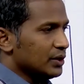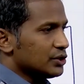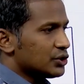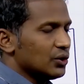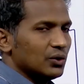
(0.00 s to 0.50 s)

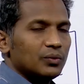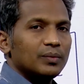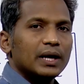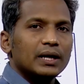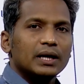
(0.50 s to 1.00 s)
So,
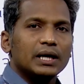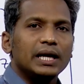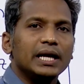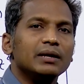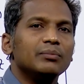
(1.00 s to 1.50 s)

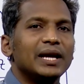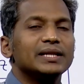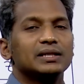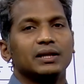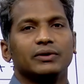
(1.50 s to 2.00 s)
in
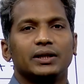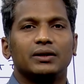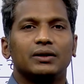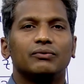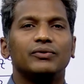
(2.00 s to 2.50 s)
mains level,
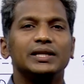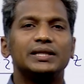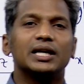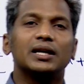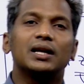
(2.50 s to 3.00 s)
we
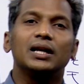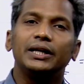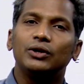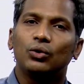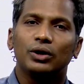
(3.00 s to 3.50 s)
generally
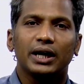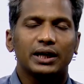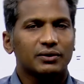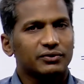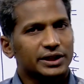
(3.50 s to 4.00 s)
do not
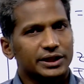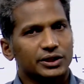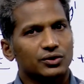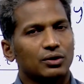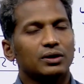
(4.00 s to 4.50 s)
get
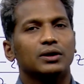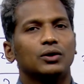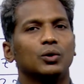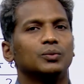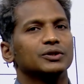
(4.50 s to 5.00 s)
questions on
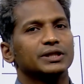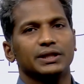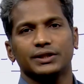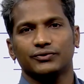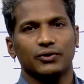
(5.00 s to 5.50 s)

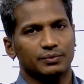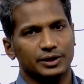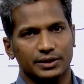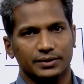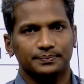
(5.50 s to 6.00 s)
homogeneous
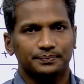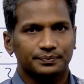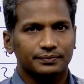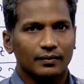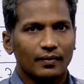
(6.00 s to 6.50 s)
forms.
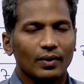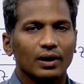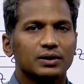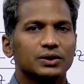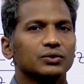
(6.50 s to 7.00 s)

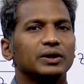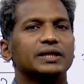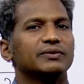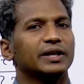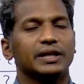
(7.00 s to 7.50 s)
So, it
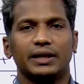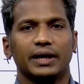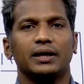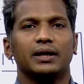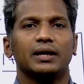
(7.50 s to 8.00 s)
is very
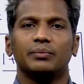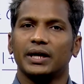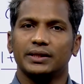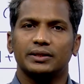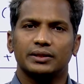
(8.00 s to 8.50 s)
rare in
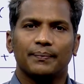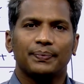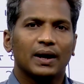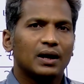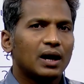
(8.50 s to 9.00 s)
mains,
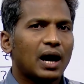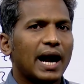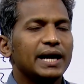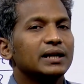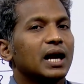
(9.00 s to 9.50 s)

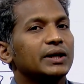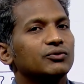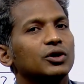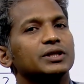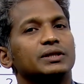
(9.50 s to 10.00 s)
and in
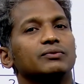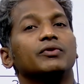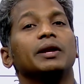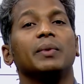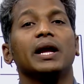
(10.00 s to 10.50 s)
advanced
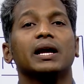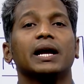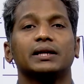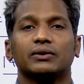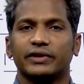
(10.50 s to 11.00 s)
we may
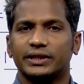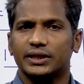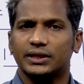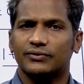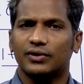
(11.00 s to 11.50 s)
get
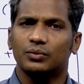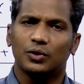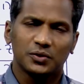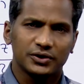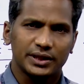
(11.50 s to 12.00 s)
questions from
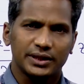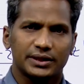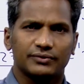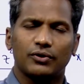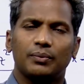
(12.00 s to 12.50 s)

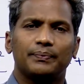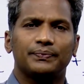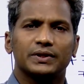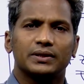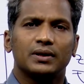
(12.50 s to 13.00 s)
homogeneous form,
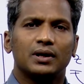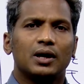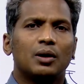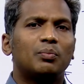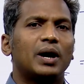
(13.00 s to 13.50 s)

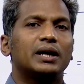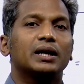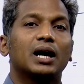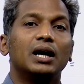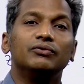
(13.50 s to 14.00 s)
but
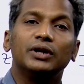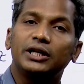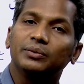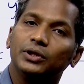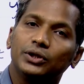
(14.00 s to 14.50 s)

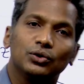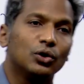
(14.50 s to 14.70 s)
convertible to